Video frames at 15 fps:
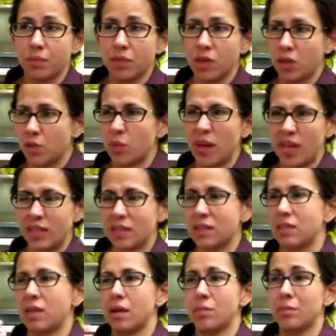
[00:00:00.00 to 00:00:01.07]
U.S.
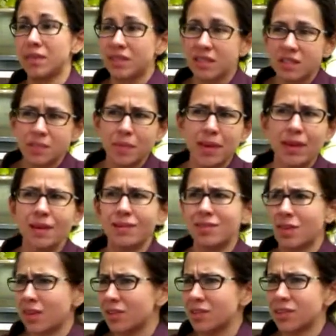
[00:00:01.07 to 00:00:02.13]
Businessmen,
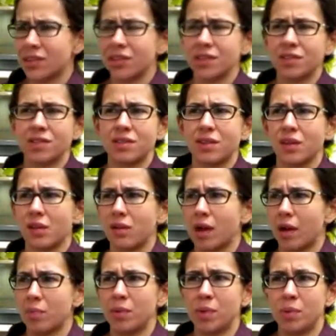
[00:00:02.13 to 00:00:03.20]
doctors,
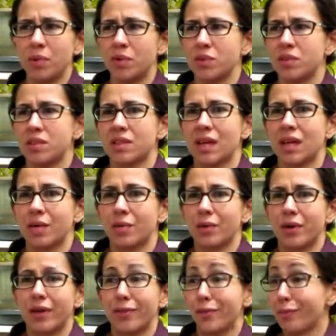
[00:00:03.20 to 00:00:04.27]
people who just kind of were
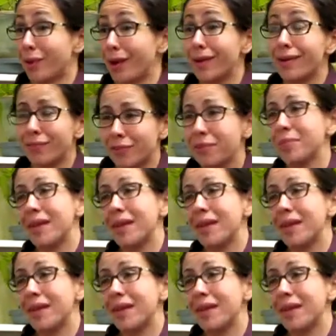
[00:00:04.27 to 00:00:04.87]
on the run from the